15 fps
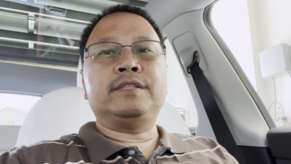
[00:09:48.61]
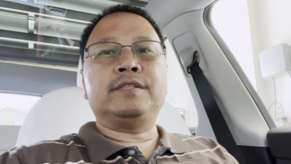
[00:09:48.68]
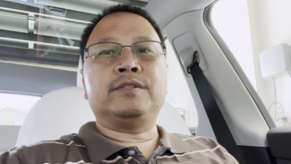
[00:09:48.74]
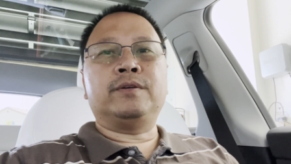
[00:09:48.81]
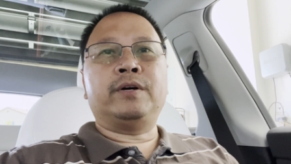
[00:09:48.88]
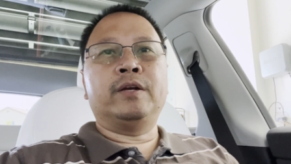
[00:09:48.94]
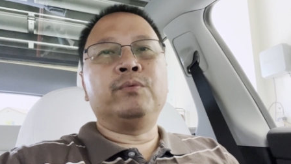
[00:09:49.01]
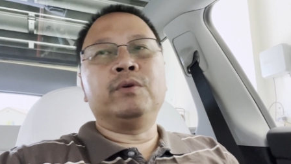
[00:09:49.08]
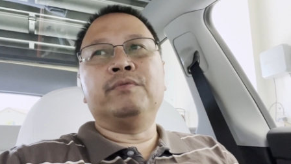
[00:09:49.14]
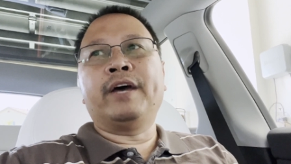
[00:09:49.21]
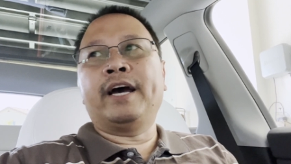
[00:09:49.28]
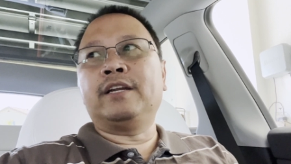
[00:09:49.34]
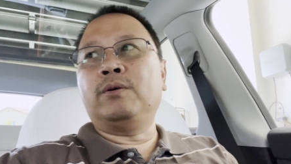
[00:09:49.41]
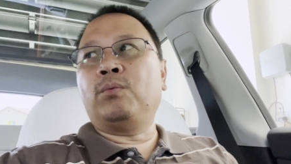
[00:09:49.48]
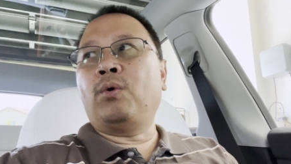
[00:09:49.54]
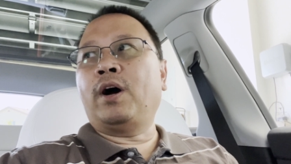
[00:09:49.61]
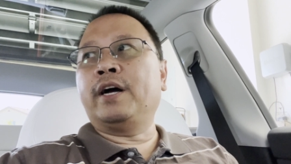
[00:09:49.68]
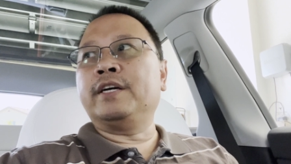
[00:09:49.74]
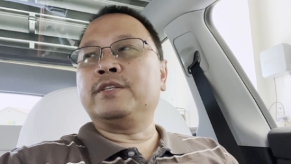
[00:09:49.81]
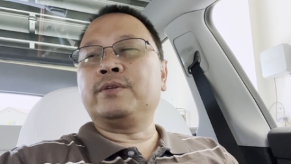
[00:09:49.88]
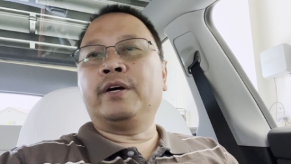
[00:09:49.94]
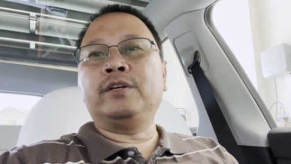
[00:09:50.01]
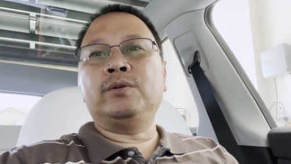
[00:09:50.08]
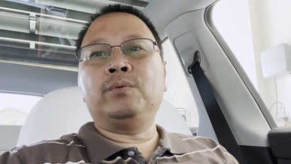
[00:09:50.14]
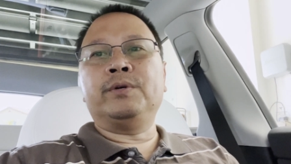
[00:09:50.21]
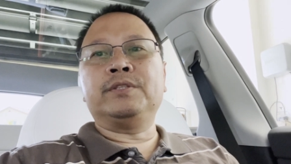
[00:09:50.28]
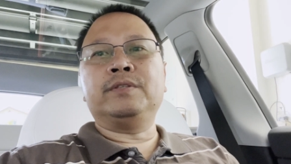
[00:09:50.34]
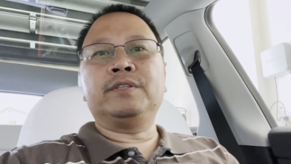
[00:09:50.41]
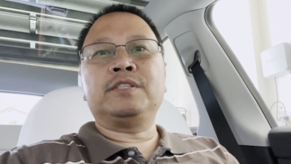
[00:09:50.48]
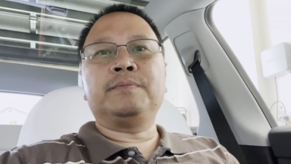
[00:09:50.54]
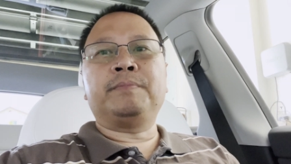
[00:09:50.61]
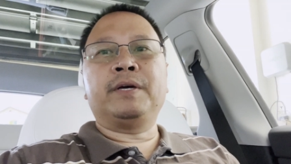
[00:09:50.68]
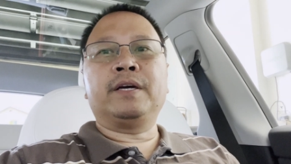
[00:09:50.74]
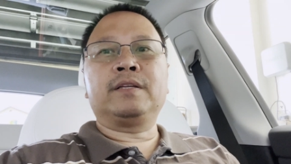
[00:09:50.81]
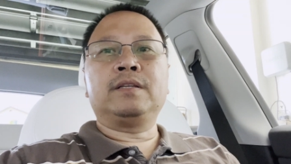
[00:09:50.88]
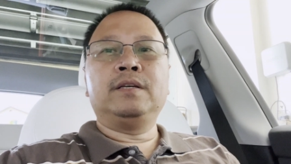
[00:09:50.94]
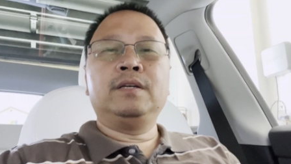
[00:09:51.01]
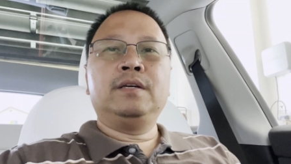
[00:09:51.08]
So, and we've had a Y, so I know what to expect.